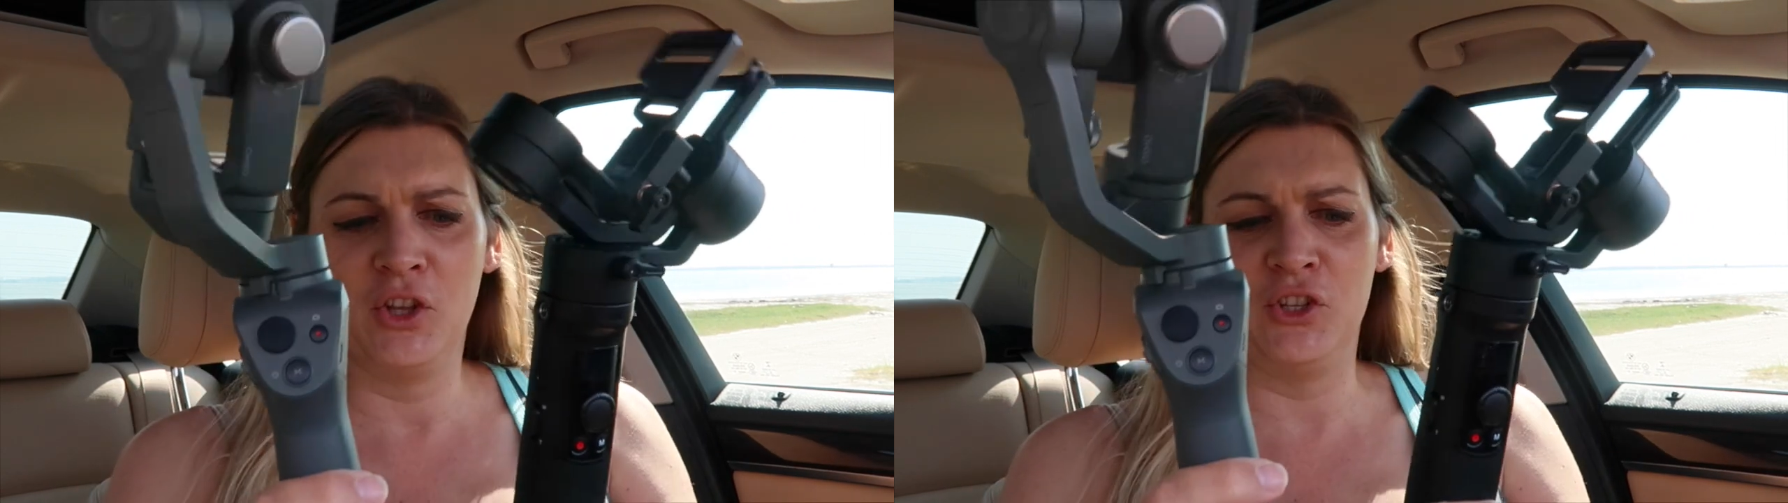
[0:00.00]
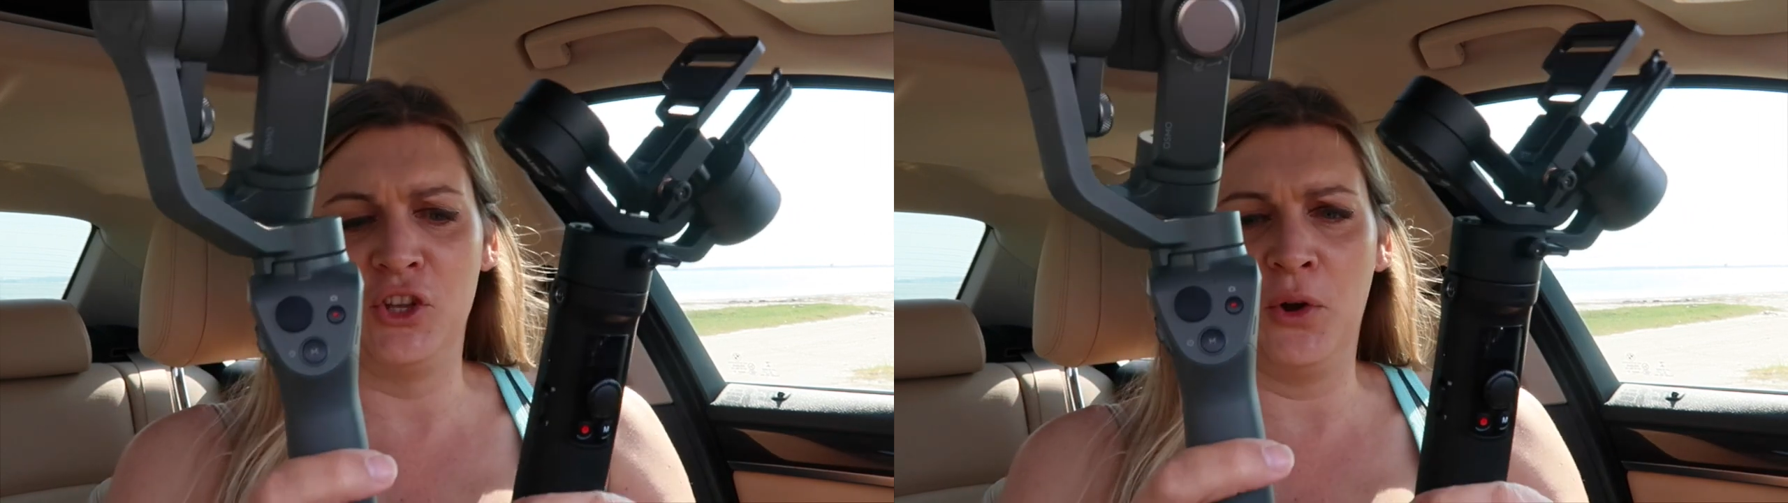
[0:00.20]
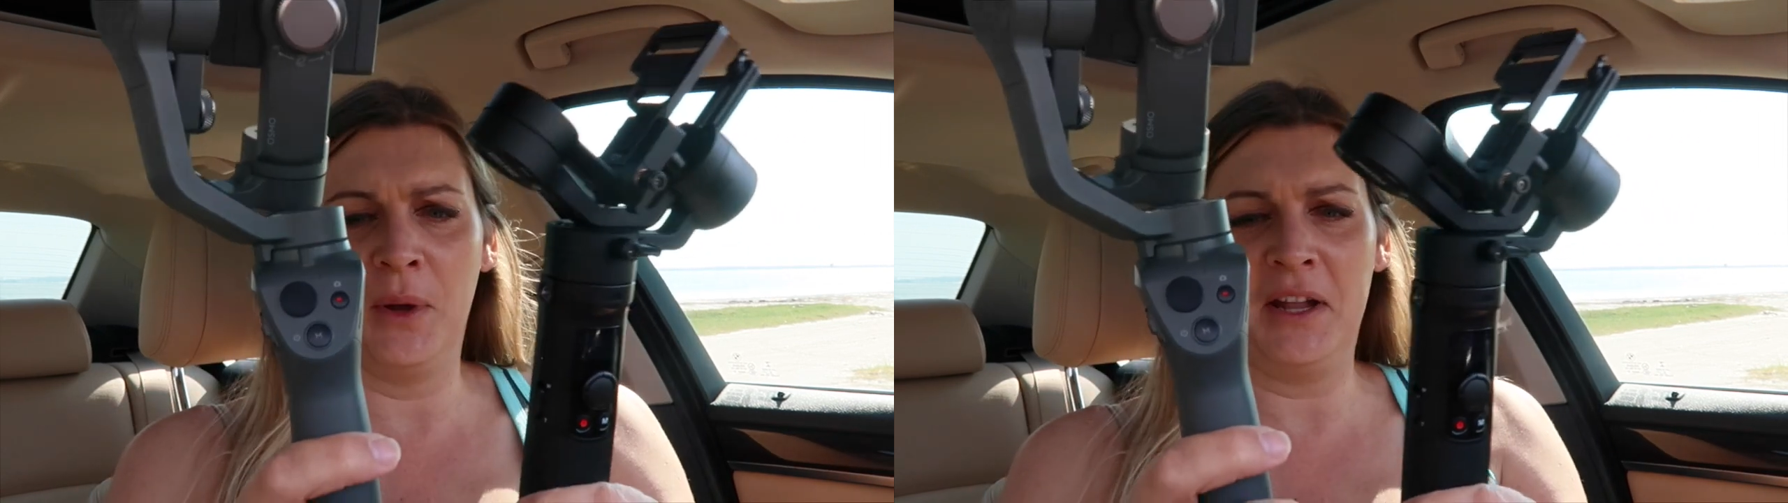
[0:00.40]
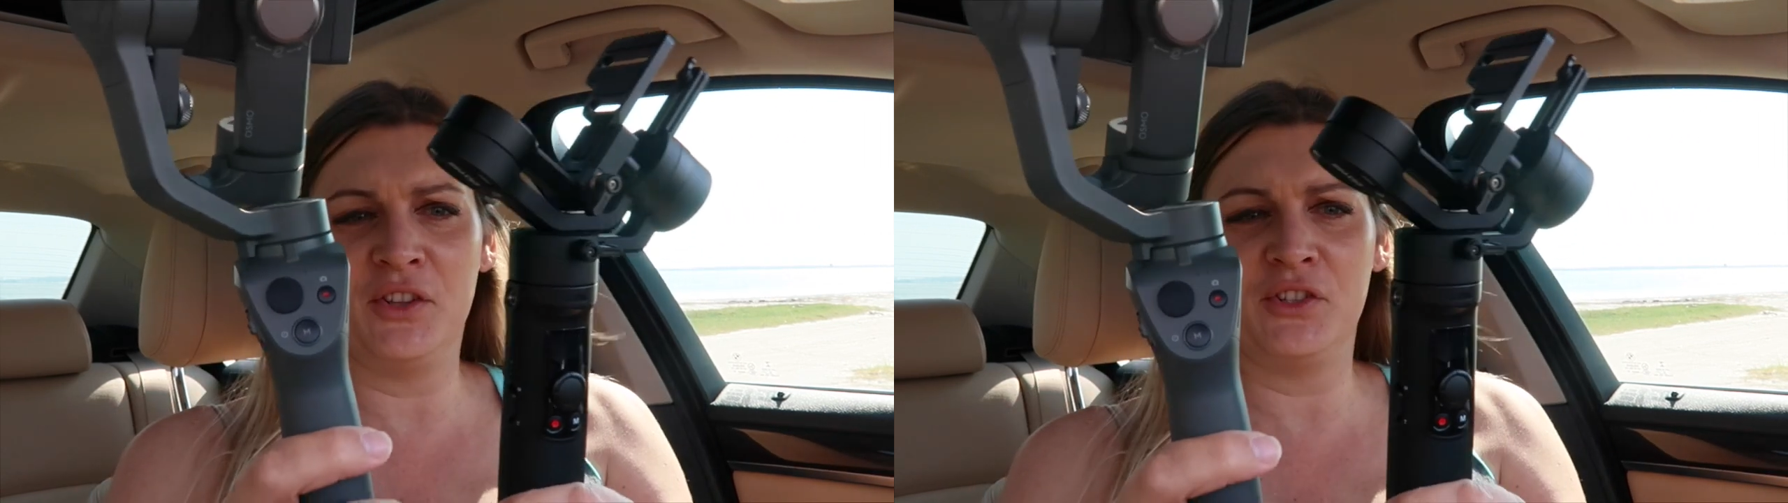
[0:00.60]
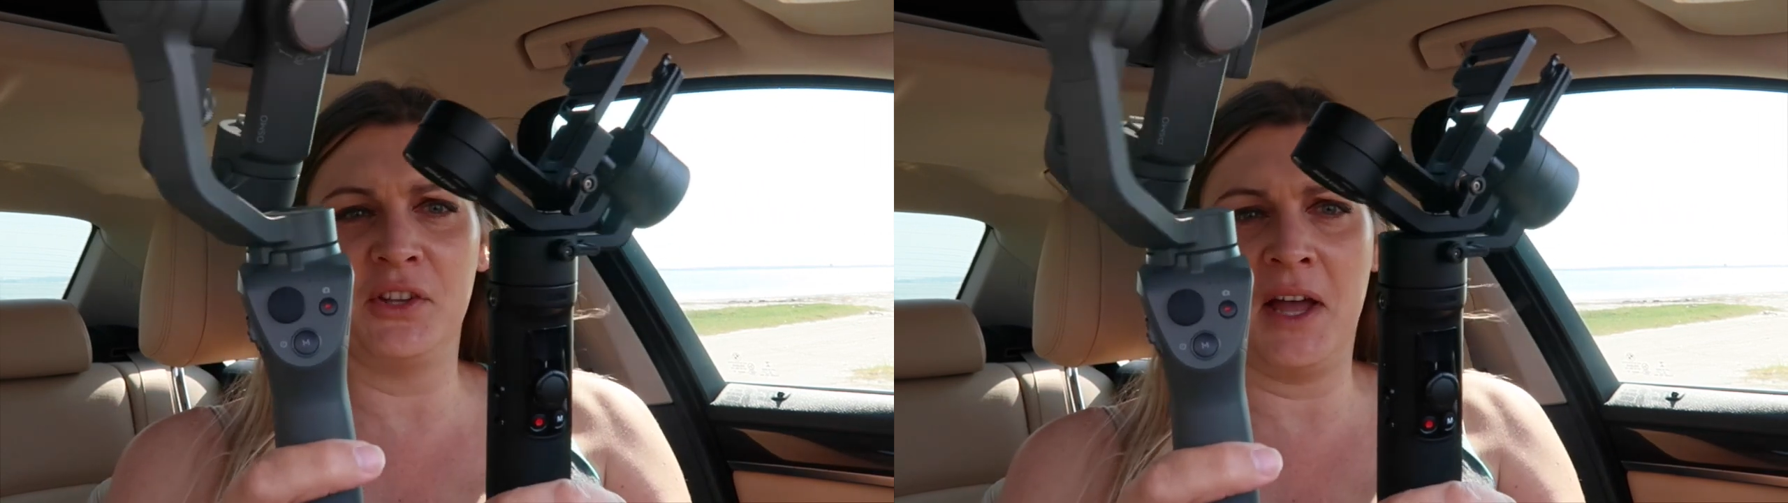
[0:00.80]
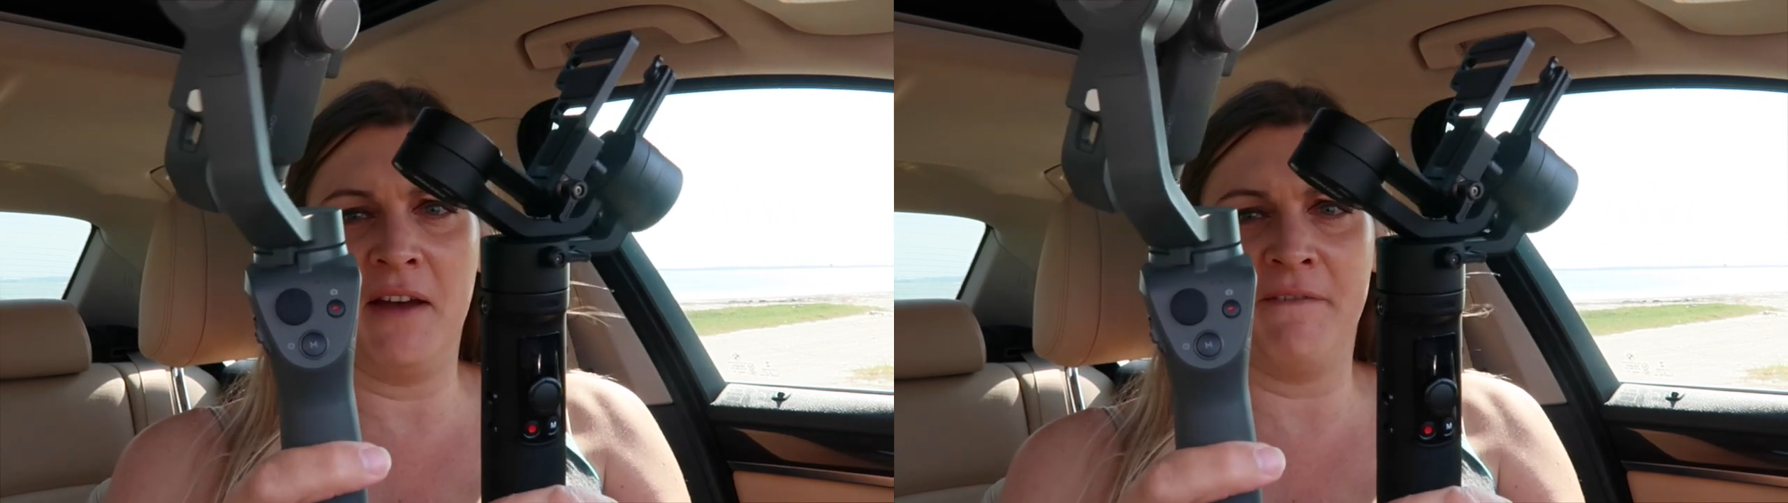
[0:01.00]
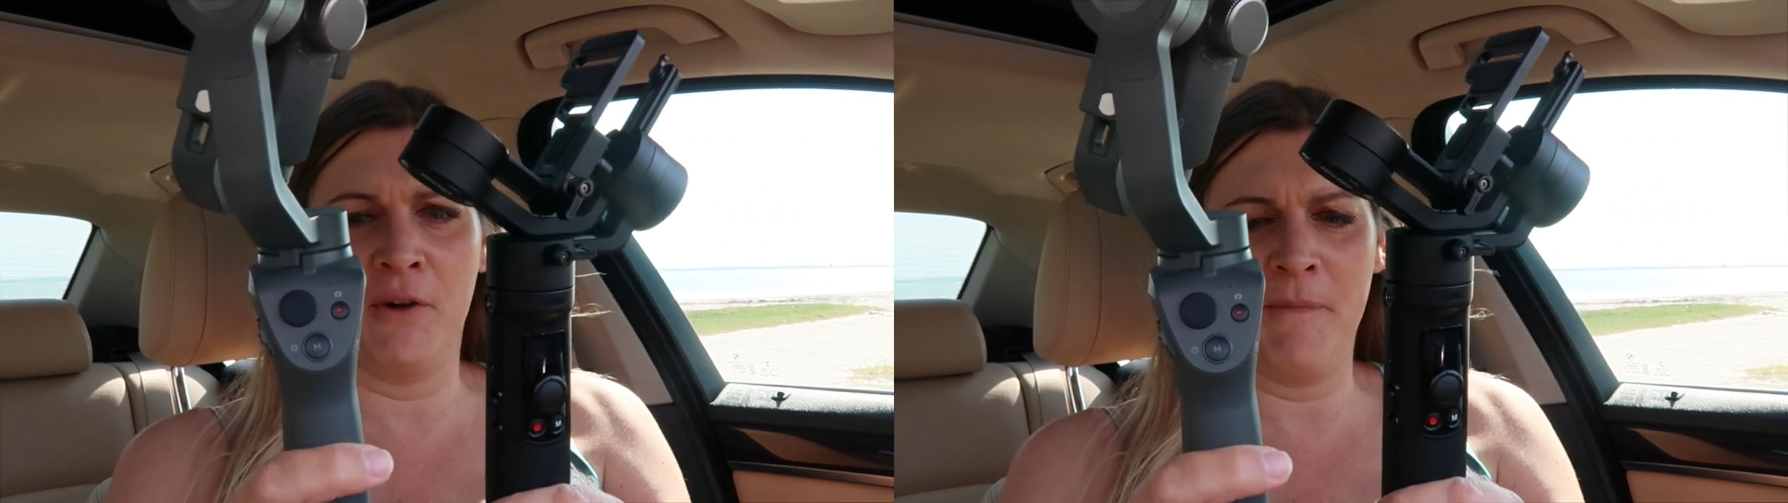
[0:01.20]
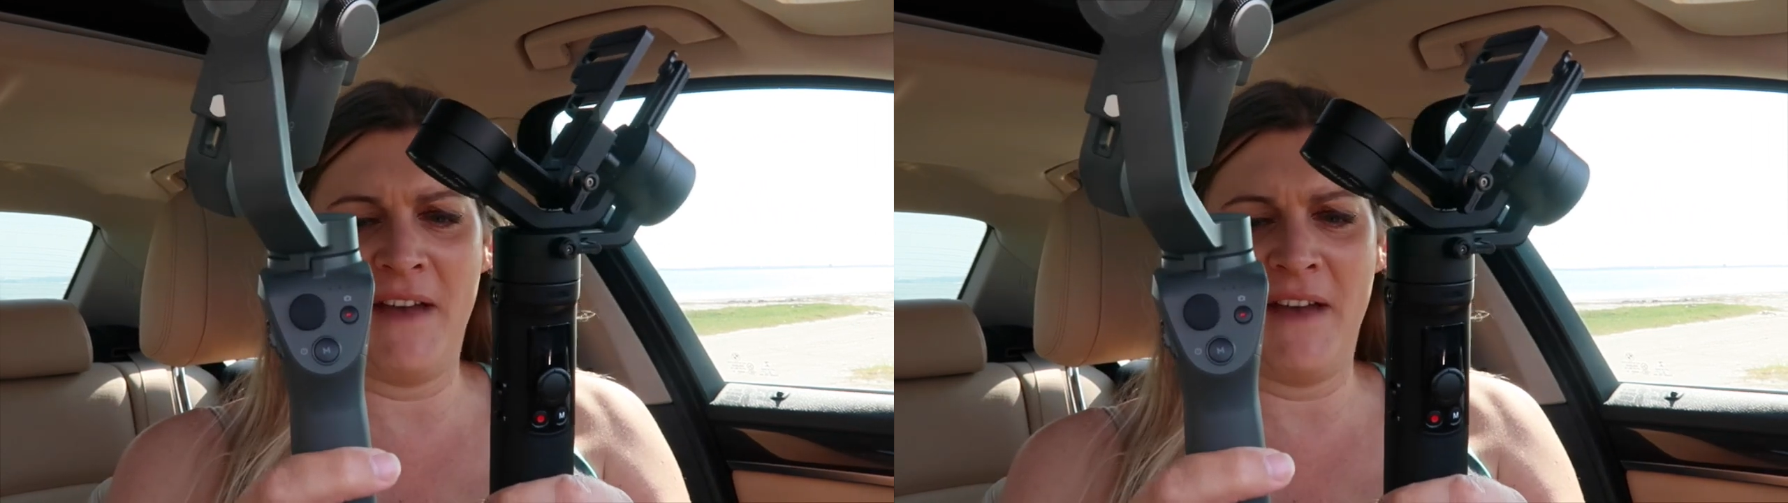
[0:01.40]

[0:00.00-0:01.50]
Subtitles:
So its form